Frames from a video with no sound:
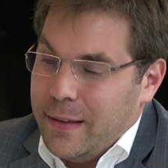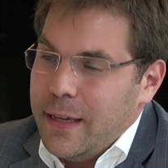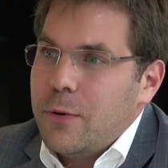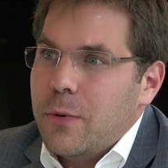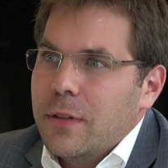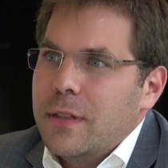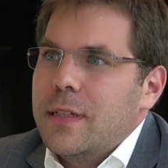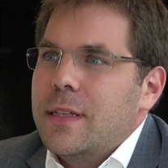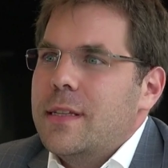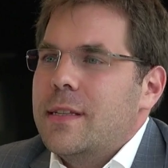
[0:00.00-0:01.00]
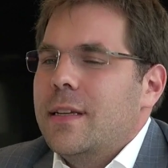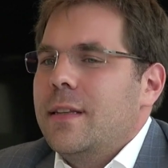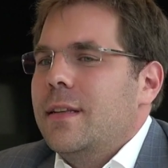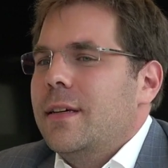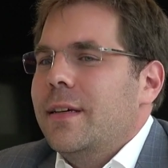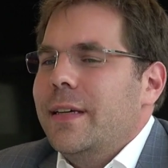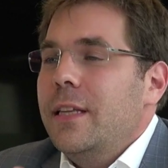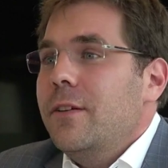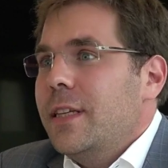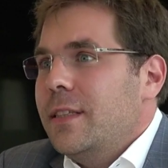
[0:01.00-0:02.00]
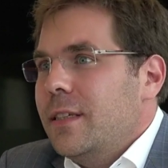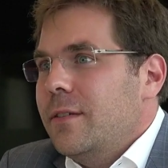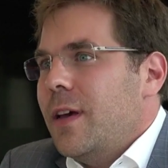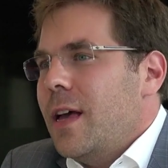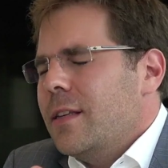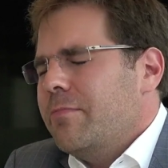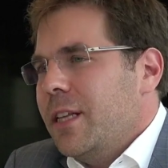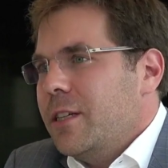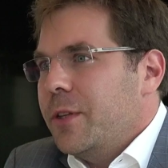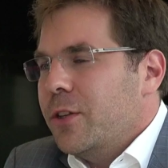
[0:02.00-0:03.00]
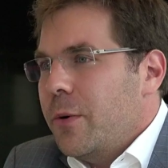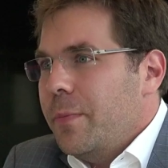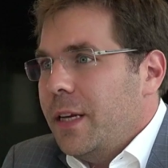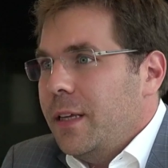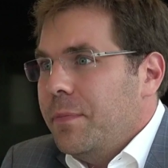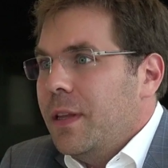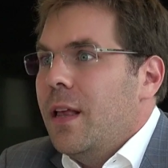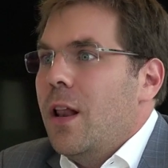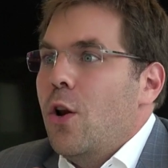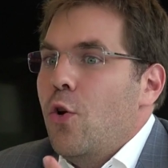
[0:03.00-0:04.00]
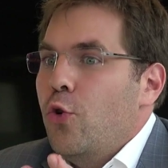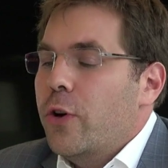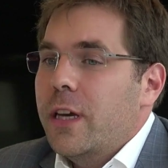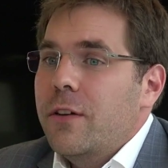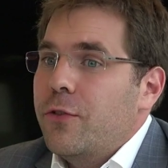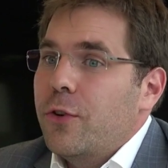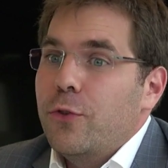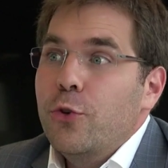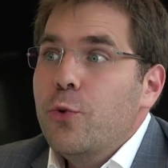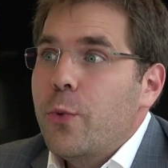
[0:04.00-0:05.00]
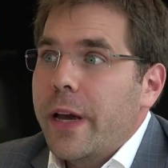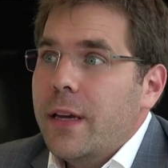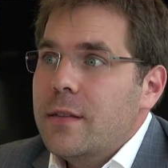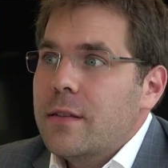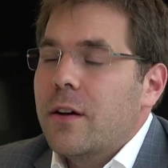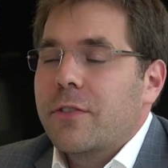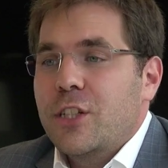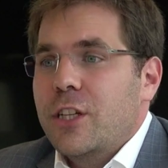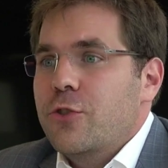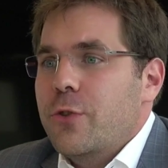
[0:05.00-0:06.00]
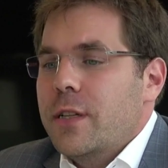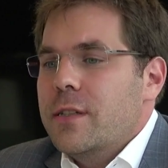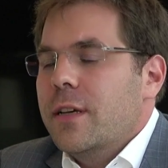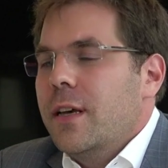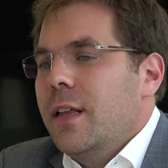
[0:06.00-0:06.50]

KeyQuant is an uh, innovative asset management company looking for new ways of catching trends.